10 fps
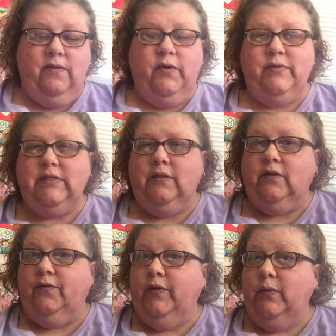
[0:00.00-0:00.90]
and there is a
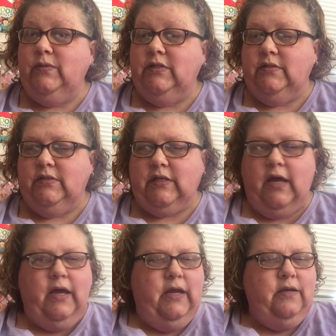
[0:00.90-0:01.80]
little note
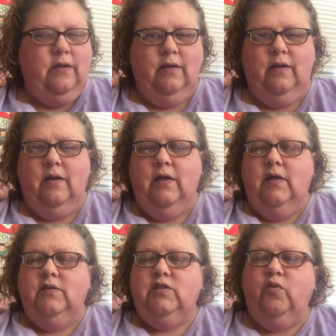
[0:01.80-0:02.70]
inside.
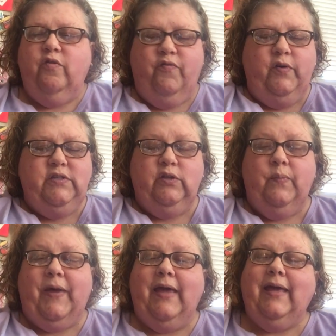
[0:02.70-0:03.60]
So the first little
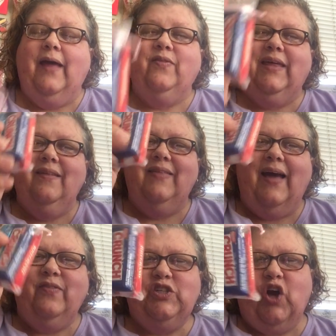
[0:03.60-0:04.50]
bag
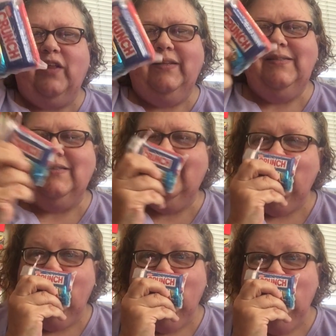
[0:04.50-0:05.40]
had the chocolates.
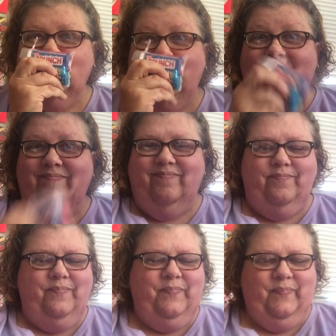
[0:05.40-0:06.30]

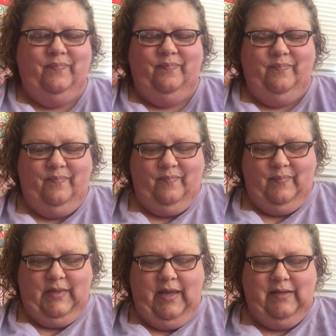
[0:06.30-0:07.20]

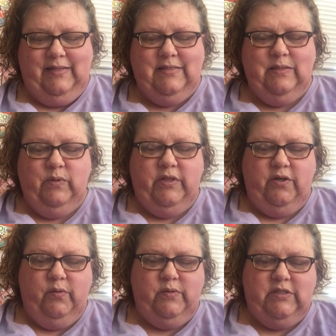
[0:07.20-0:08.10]
And let's see what the
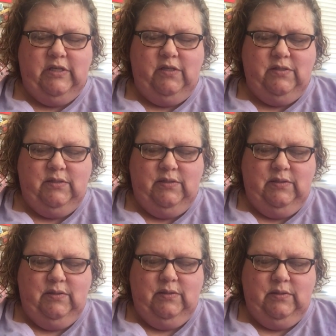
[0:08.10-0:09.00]
note says.
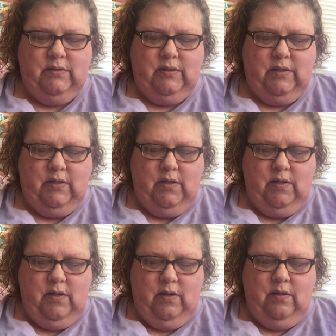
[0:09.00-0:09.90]
Okay.